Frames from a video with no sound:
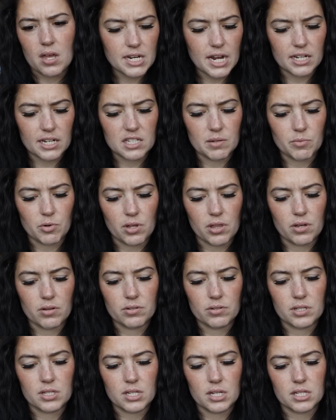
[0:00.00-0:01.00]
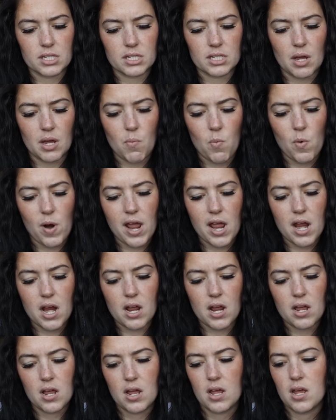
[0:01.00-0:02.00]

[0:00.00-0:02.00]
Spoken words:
snag some more of those some way.